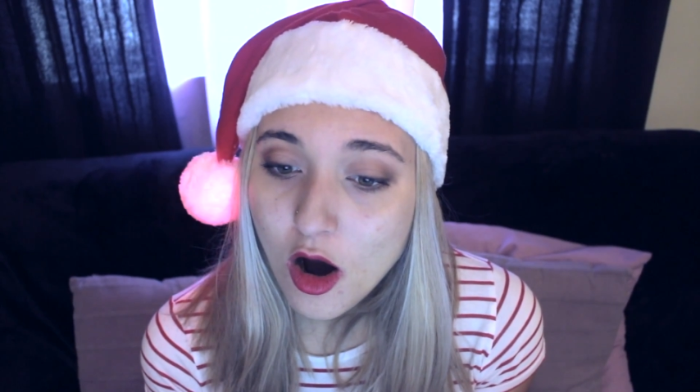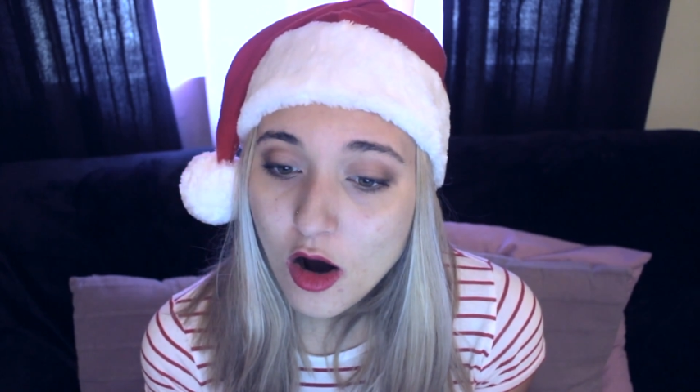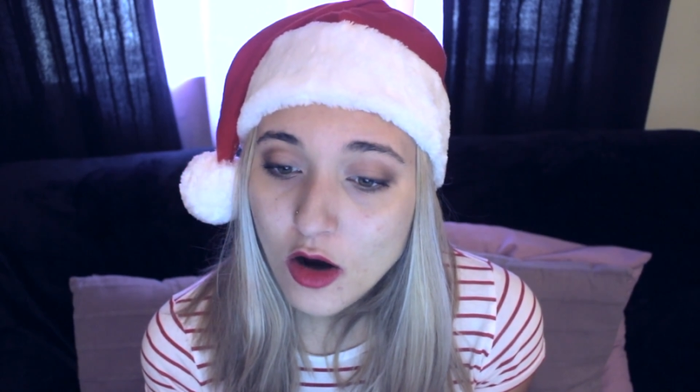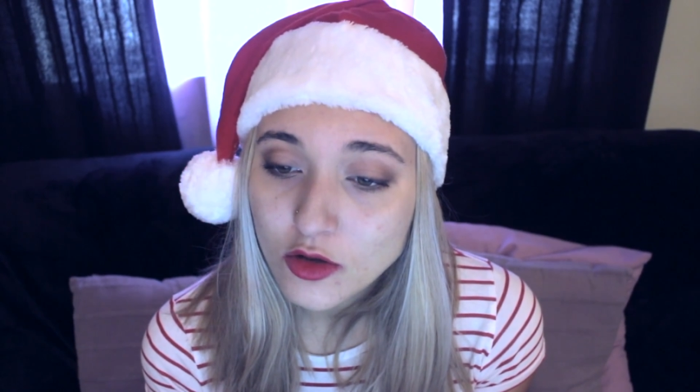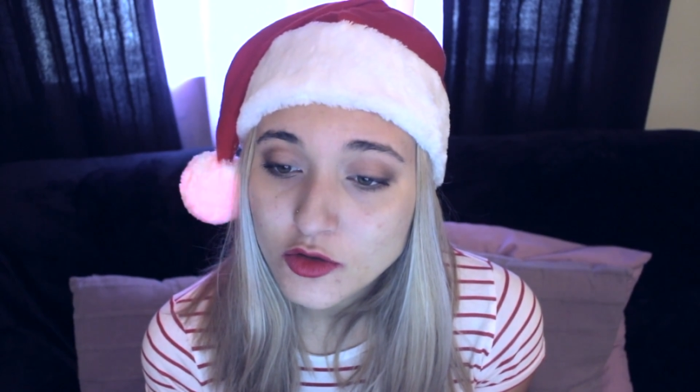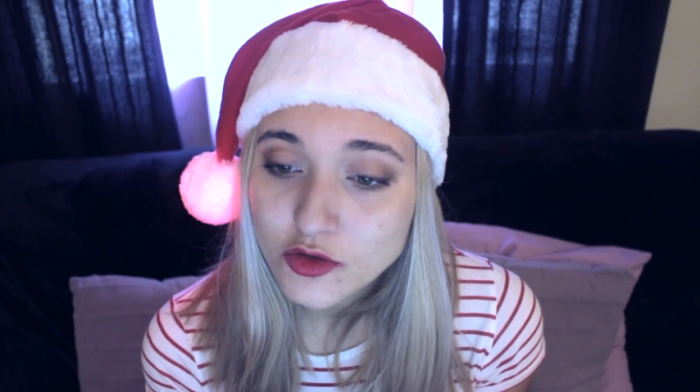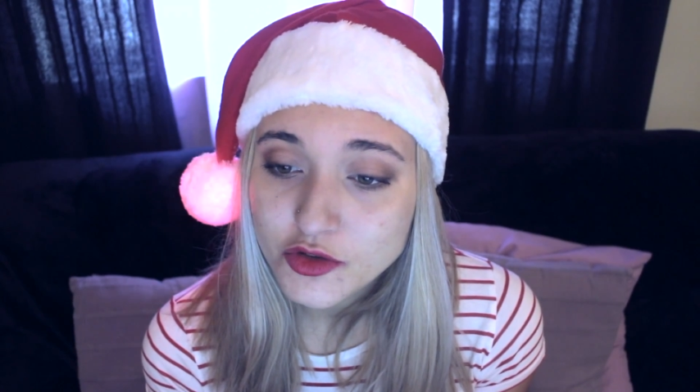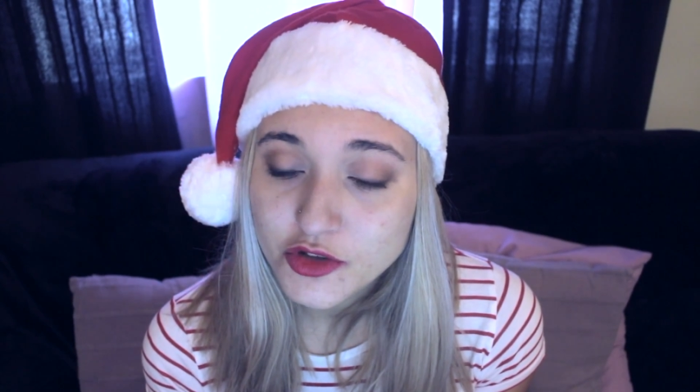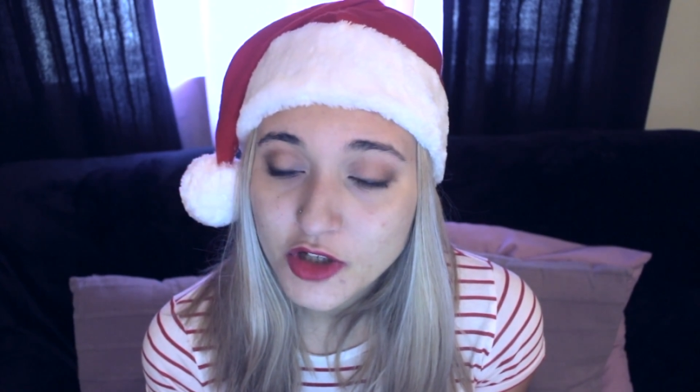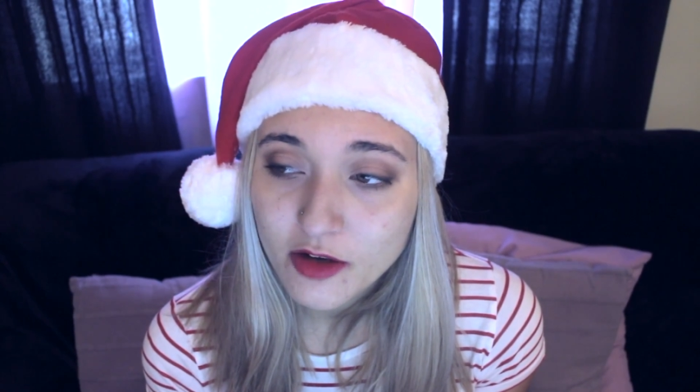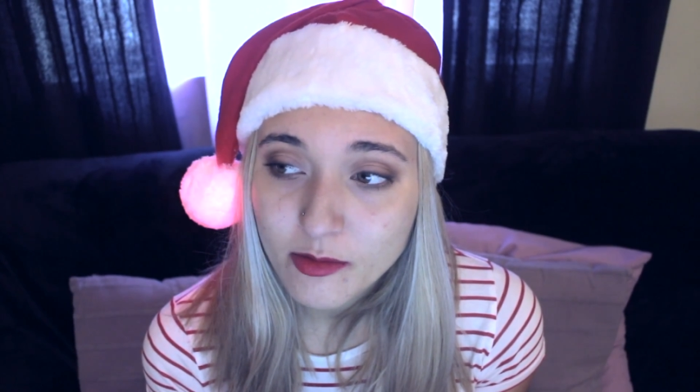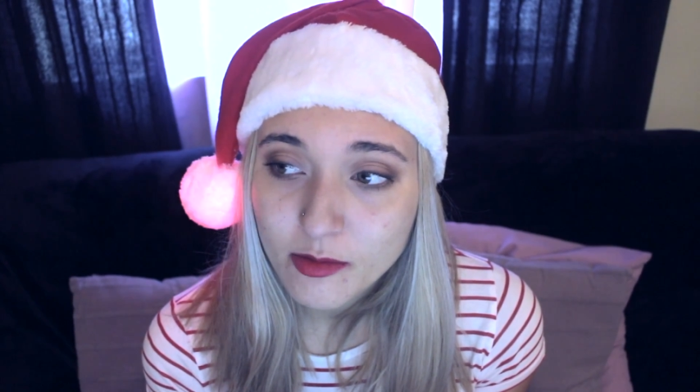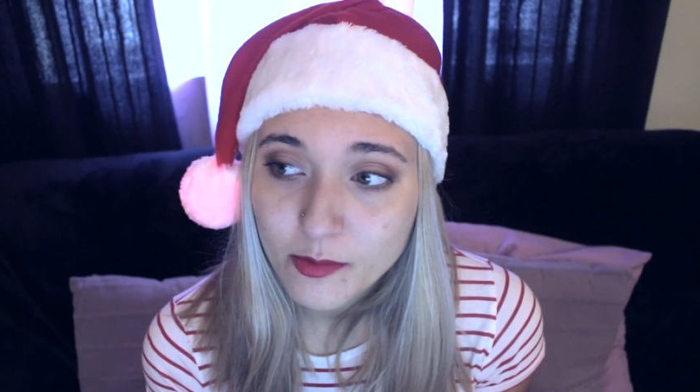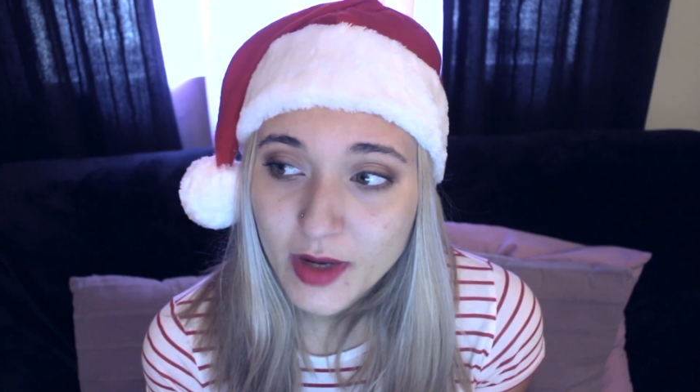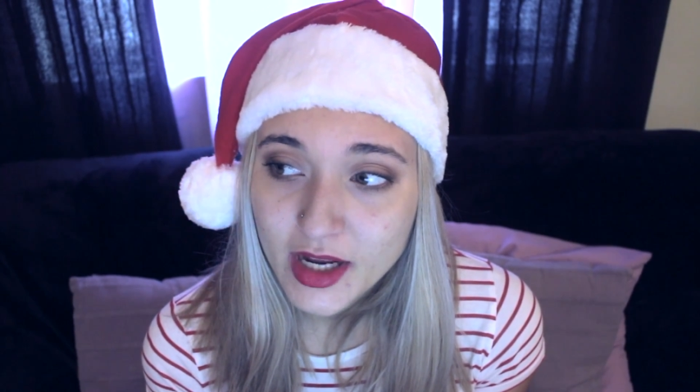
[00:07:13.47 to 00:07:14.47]
On
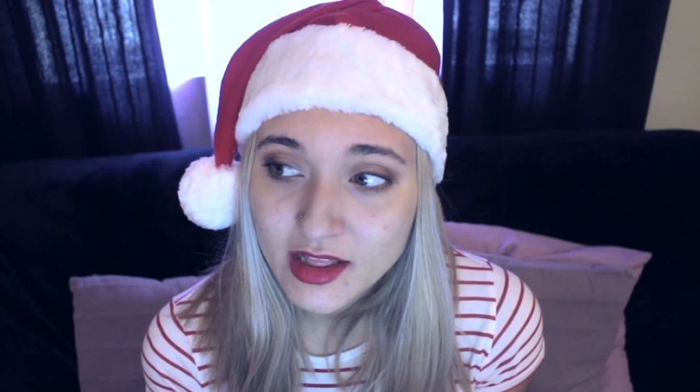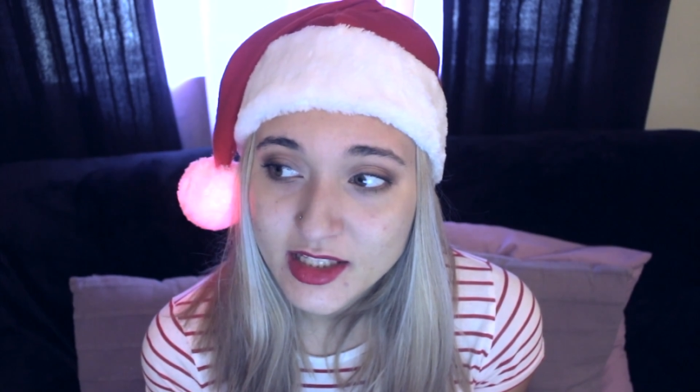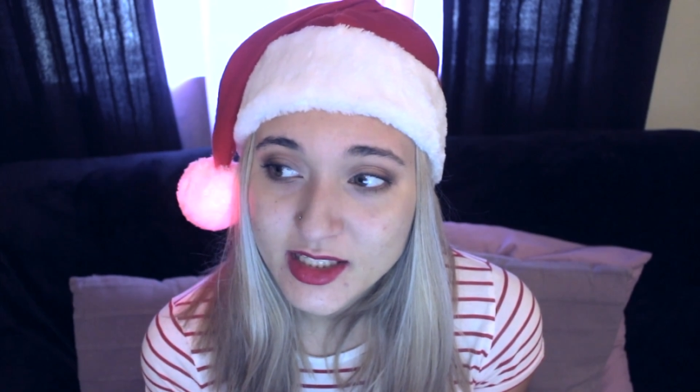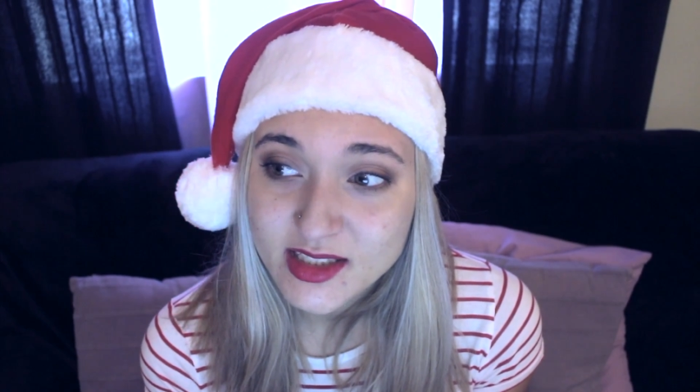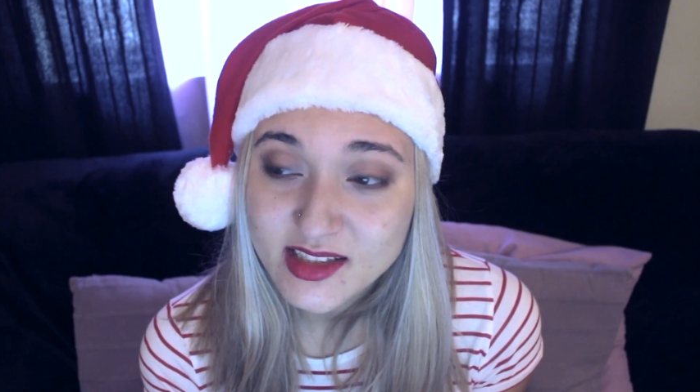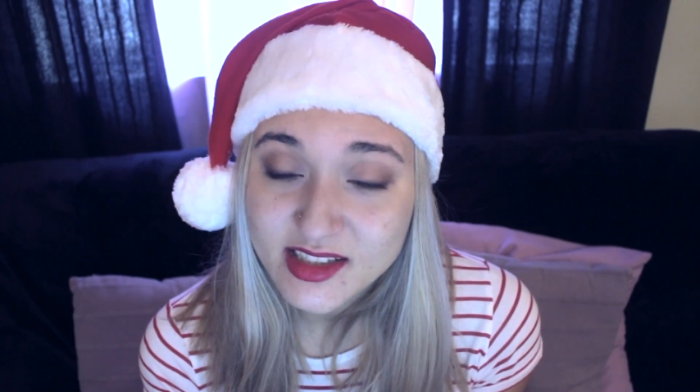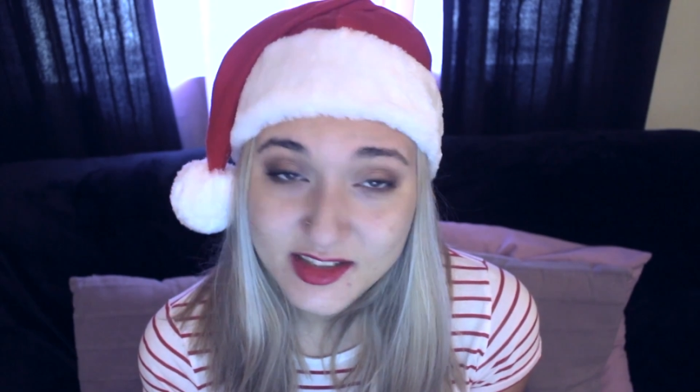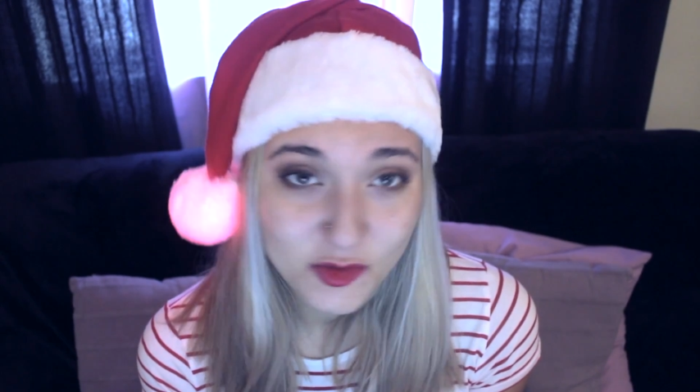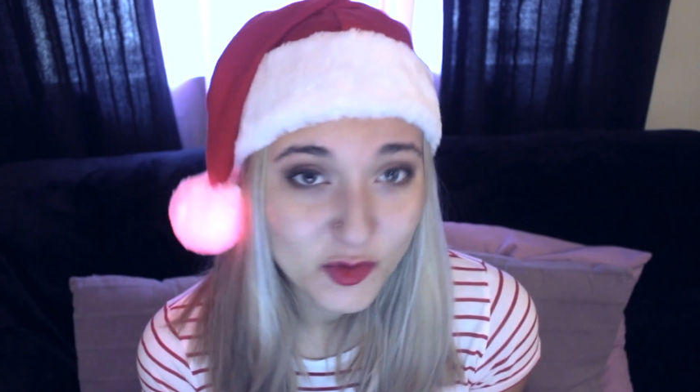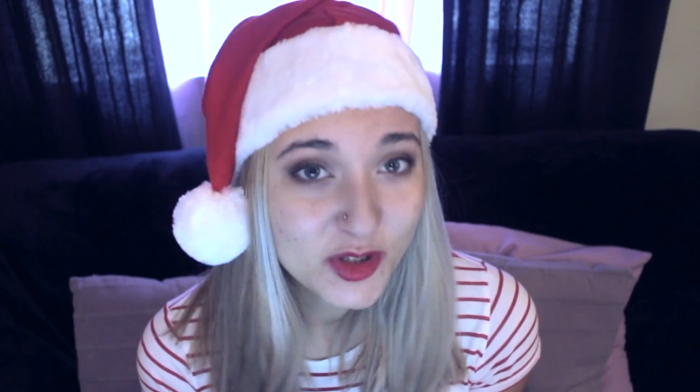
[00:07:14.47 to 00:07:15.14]
top of my list this